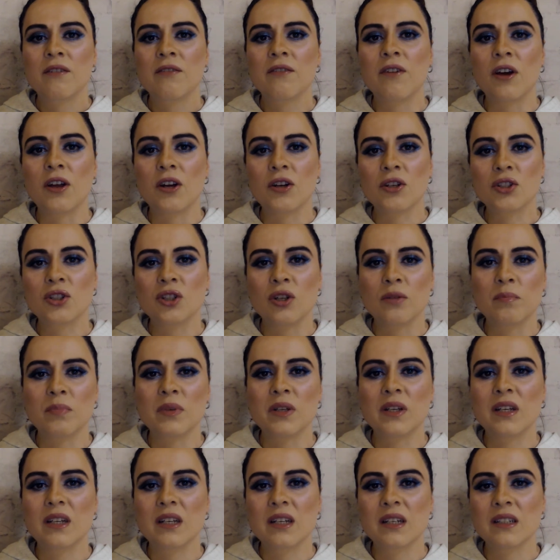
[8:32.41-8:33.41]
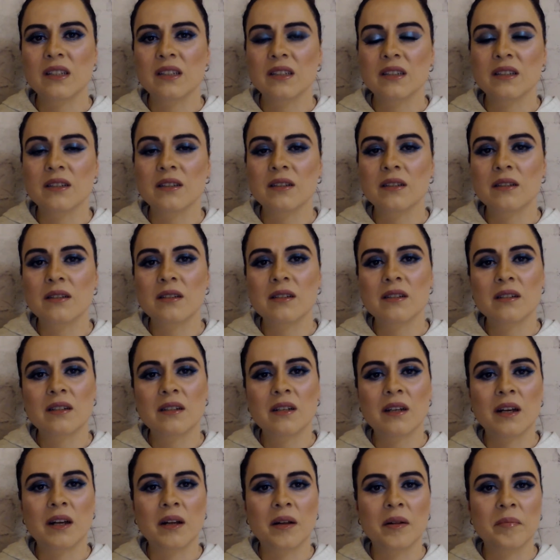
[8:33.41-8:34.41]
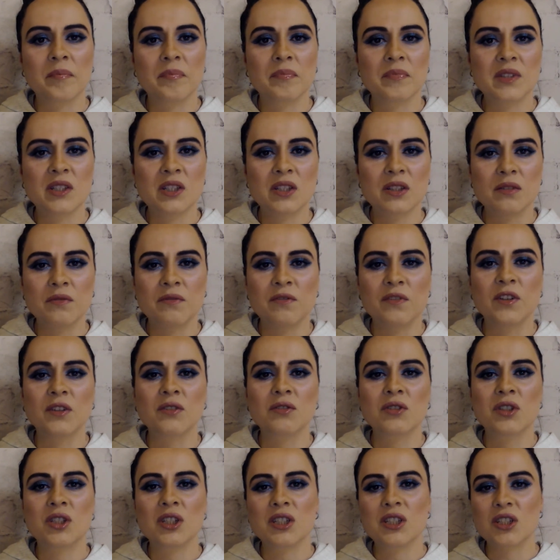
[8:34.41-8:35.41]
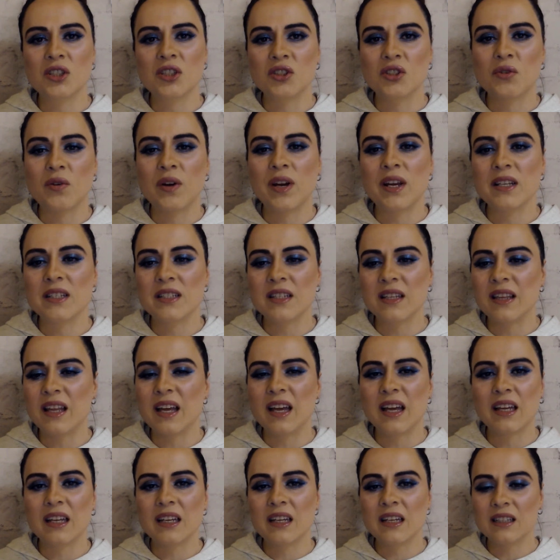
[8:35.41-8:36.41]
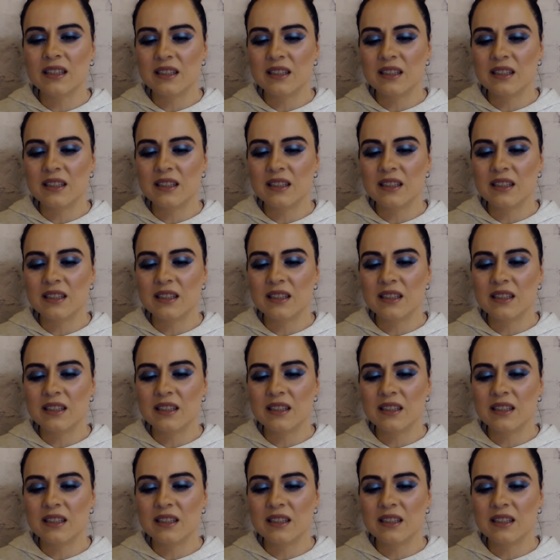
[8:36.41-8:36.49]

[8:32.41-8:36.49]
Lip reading: photoshopping and filters and screens and that.